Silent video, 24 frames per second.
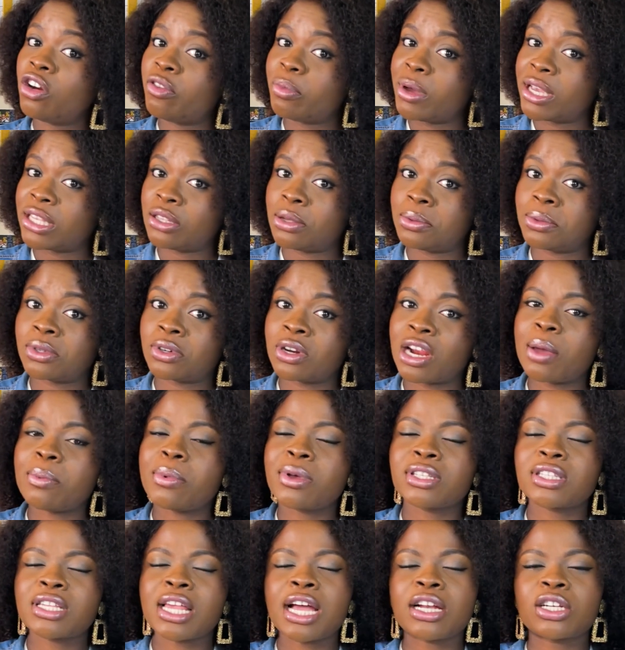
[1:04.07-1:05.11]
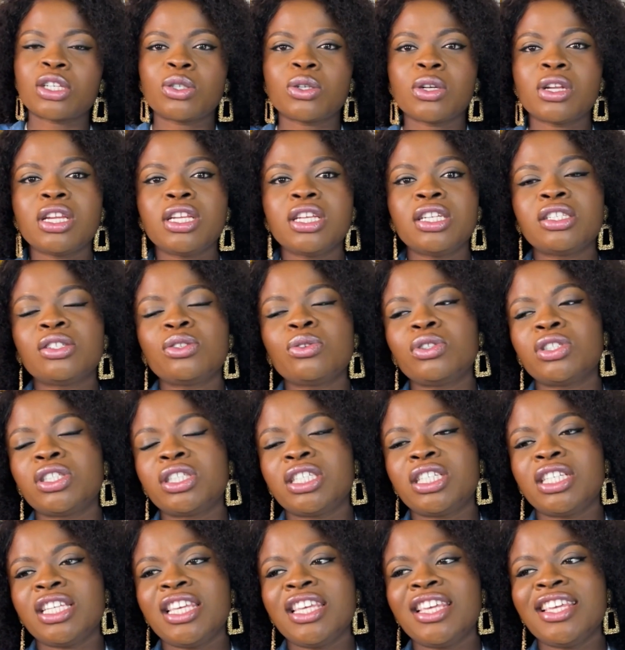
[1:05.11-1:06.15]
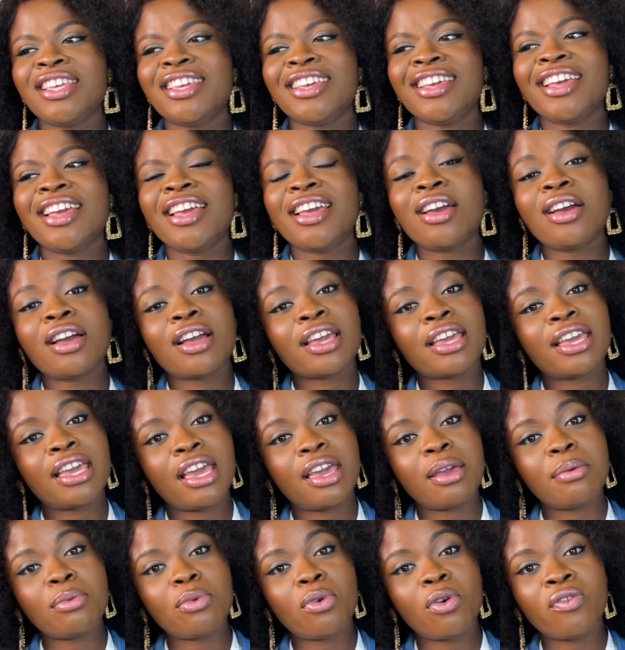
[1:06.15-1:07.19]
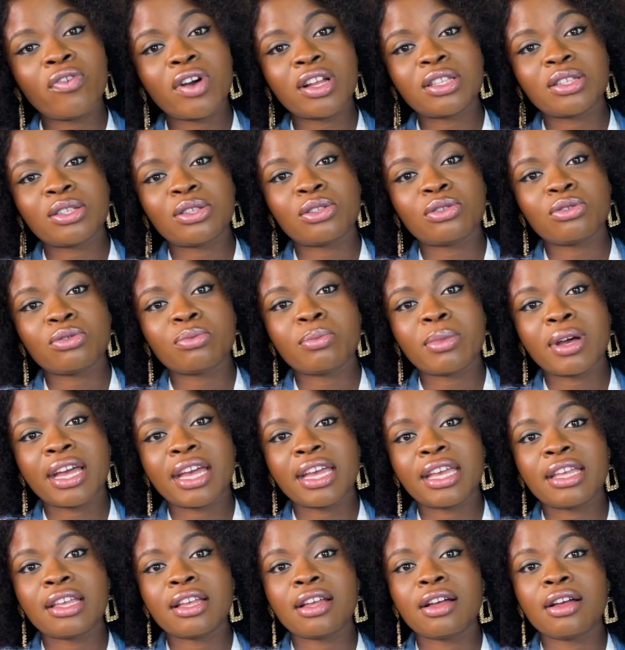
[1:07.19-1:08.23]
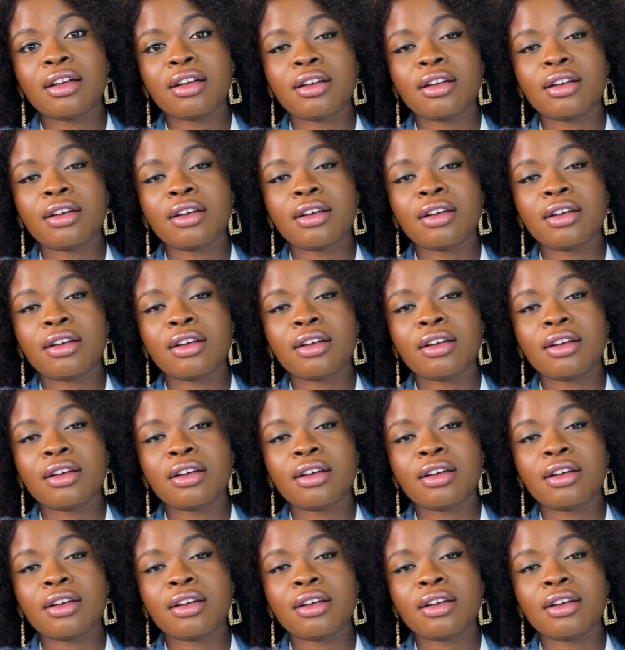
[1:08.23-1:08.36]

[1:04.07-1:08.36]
of my subscribers actually. So she came over to my